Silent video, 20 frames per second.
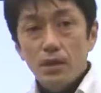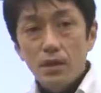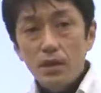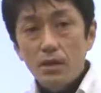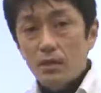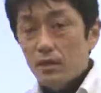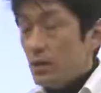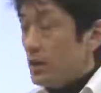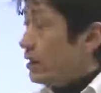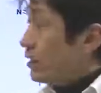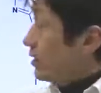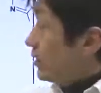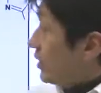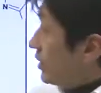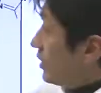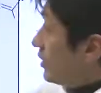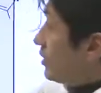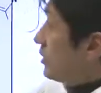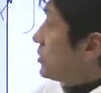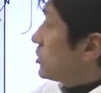In
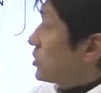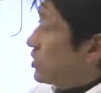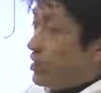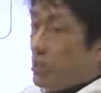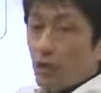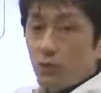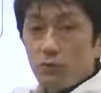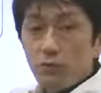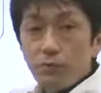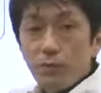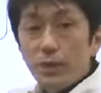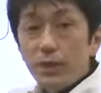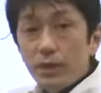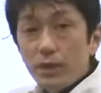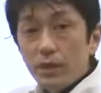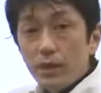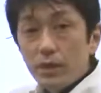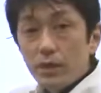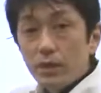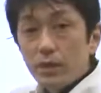
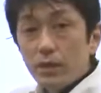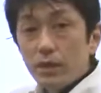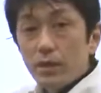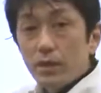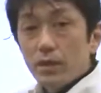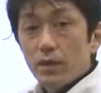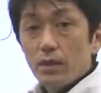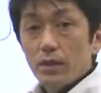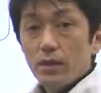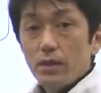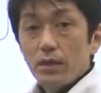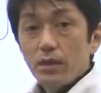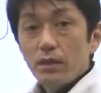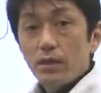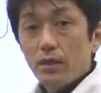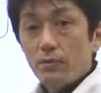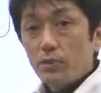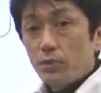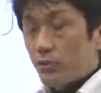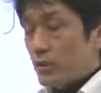EGFP,
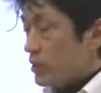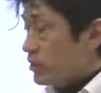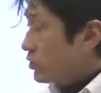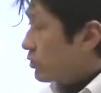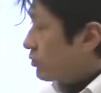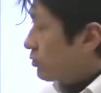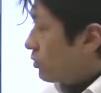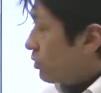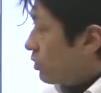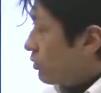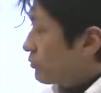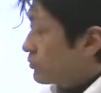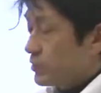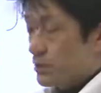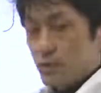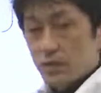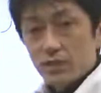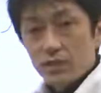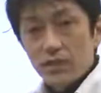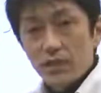the mutation
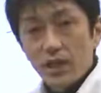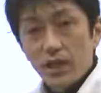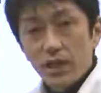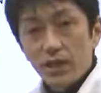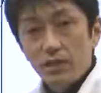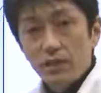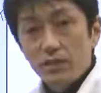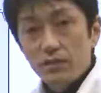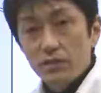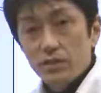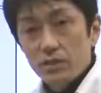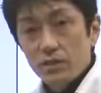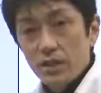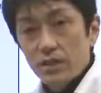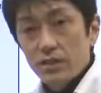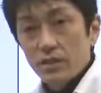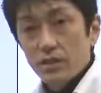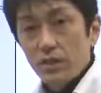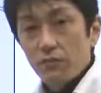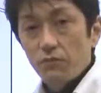of serine
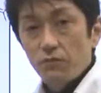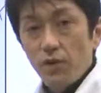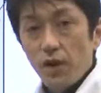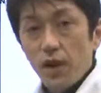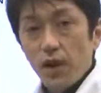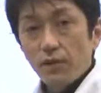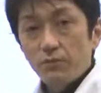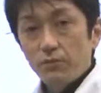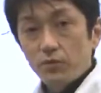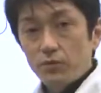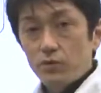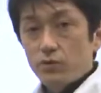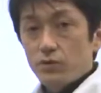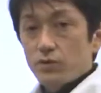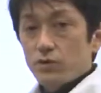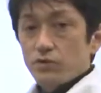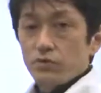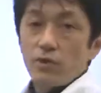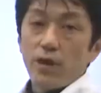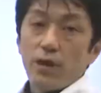65 to
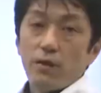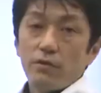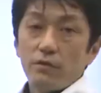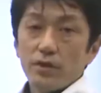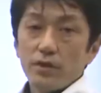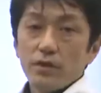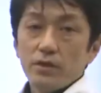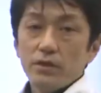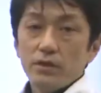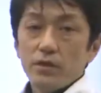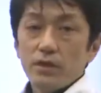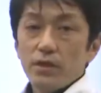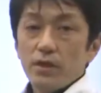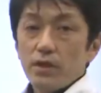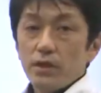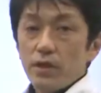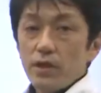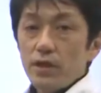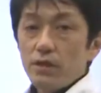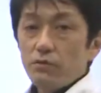threonine
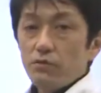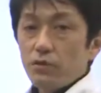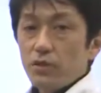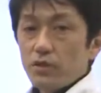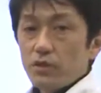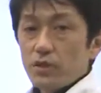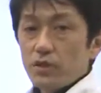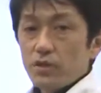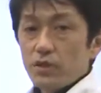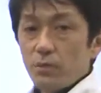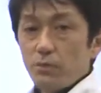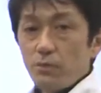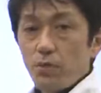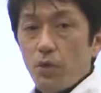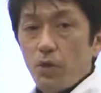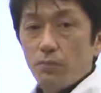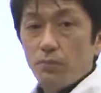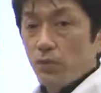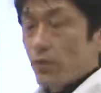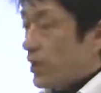increases the
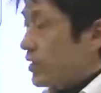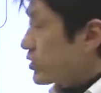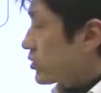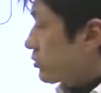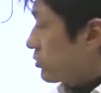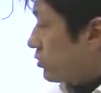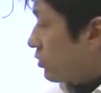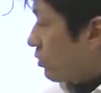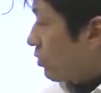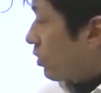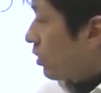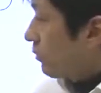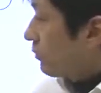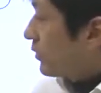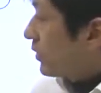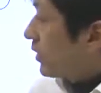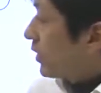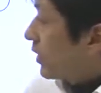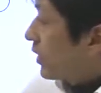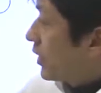population of